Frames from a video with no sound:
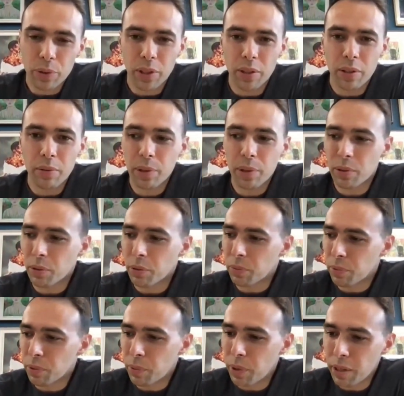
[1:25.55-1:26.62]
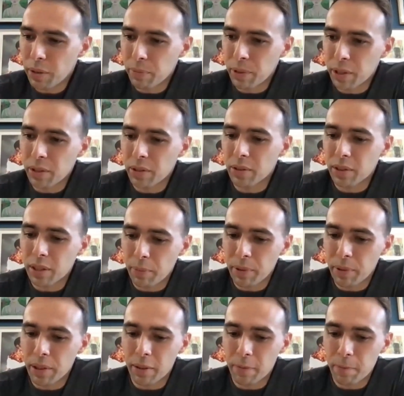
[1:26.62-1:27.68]
So we thought, well, why don't we use some
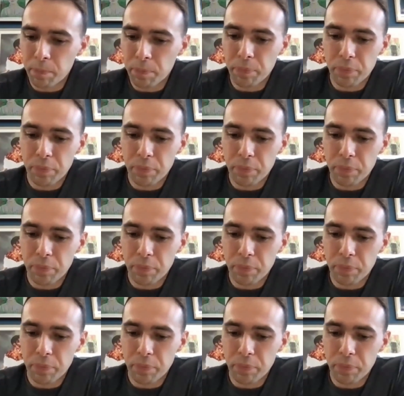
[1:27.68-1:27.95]
of the